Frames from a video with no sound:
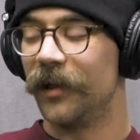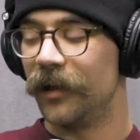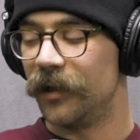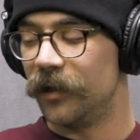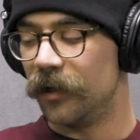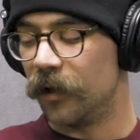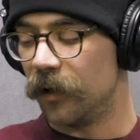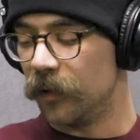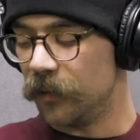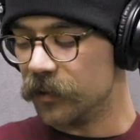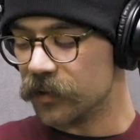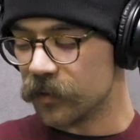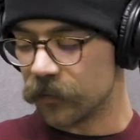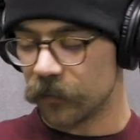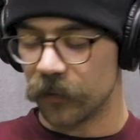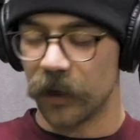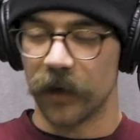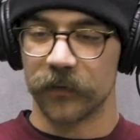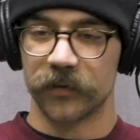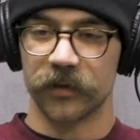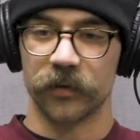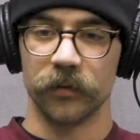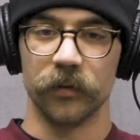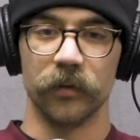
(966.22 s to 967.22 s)
You know, it was a
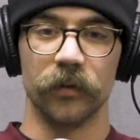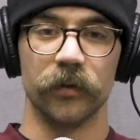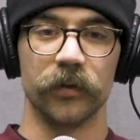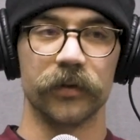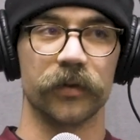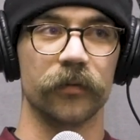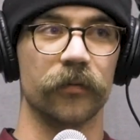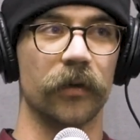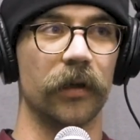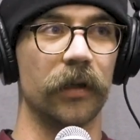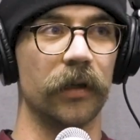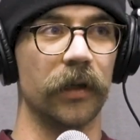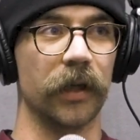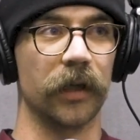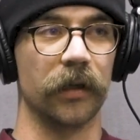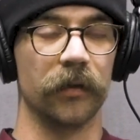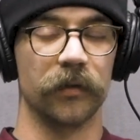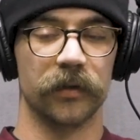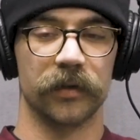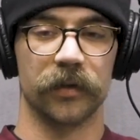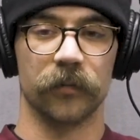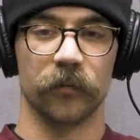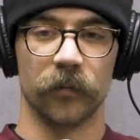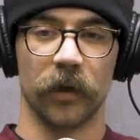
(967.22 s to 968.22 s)
rough school. It was like
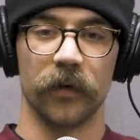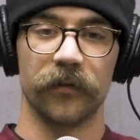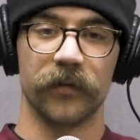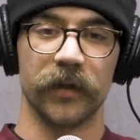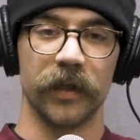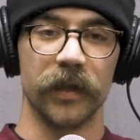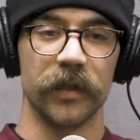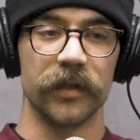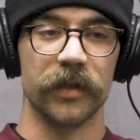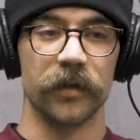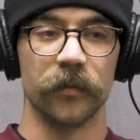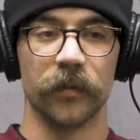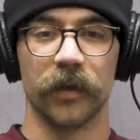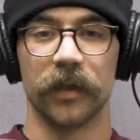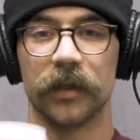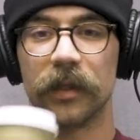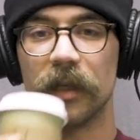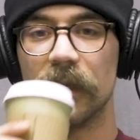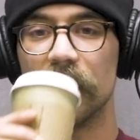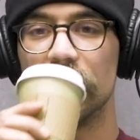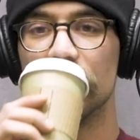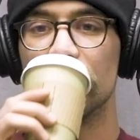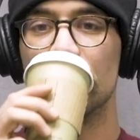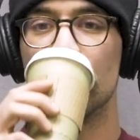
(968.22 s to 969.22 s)
some rough kids that went
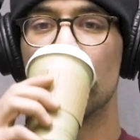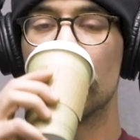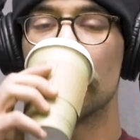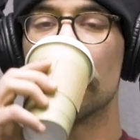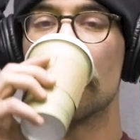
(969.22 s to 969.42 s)
there, and